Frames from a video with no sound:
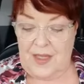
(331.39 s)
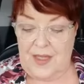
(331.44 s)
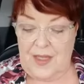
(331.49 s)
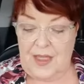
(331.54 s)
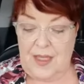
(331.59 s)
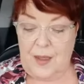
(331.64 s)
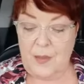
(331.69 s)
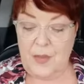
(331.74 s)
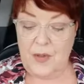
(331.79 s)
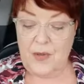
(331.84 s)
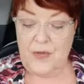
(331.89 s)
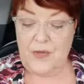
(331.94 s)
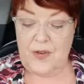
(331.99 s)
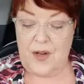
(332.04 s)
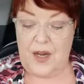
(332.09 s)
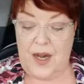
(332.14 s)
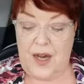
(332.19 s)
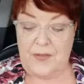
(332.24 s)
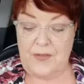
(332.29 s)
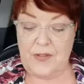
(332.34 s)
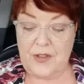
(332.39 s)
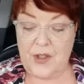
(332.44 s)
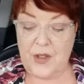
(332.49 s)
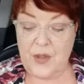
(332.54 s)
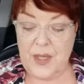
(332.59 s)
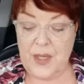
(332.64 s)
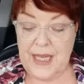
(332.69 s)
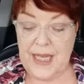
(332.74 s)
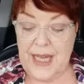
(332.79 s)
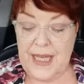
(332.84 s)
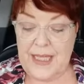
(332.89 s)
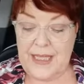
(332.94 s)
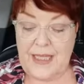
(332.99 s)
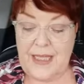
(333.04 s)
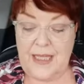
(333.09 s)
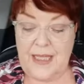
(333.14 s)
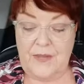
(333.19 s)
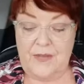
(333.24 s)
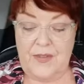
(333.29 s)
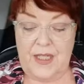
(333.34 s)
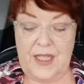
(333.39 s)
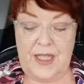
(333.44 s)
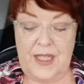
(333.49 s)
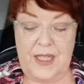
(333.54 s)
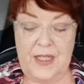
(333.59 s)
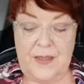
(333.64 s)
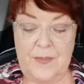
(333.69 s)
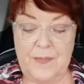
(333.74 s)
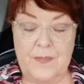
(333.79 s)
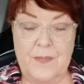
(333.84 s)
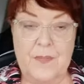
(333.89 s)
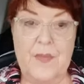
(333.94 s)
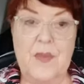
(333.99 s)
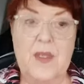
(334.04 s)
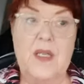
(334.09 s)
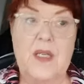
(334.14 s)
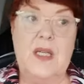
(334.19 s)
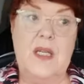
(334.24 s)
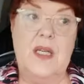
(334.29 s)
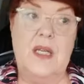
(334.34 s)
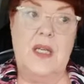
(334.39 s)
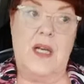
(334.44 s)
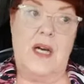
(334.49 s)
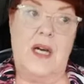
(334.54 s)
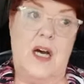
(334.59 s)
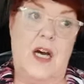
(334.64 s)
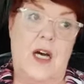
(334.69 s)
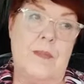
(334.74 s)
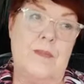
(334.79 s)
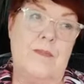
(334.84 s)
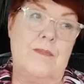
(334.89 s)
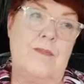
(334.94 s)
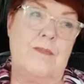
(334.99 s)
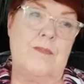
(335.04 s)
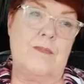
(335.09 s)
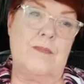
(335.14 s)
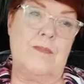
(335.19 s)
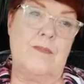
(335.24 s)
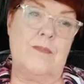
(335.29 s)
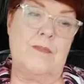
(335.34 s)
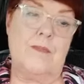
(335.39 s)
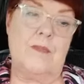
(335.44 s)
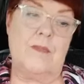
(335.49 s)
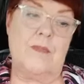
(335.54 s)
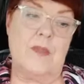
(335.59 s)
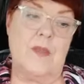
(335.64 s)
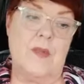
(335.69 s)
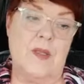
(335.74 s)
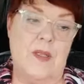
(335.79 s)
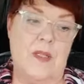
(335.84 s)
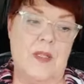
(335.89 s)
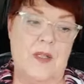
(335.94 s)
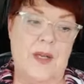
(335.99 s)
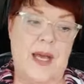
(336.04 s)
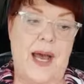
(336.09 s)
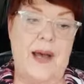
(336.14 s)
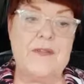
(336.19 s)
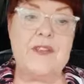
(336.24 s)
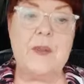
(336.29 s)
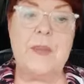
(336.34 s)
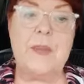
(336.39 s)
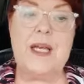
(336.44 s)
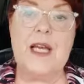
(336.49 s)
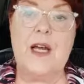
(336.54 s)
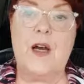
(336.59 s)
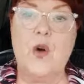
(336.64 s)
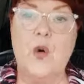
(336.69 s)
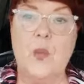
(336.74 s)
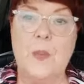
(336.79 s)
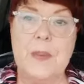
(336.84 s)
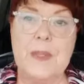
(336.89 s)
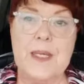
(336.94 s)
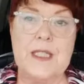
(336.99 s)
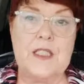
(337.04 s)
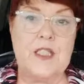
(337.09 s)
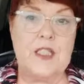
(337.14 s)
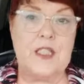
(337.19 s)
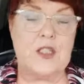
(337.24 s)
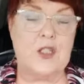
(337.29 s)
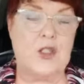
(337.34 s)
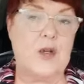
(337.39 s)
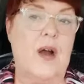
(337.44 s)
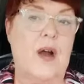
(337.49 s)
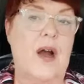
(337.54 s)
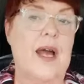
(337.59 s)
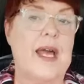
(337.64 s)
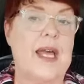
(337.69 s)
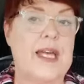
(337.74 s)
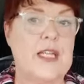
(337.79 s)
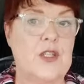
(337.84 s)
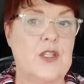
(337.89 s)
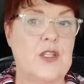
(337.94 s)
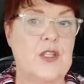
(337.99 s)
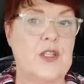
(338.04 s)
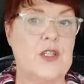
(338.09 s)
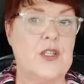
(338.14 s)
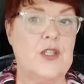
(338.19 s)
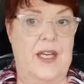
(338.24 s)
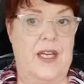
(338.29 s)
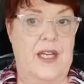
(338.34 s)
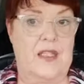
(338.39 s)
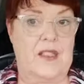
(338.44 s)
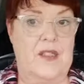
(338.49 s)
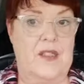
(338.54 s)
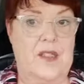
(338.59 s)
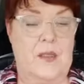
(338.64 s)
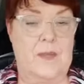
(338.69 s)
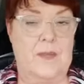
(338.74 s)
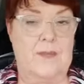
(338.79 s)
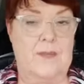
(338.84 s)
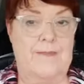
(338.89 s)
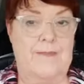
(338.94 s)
Number five, creativity. Um, you have to be open to trying new things.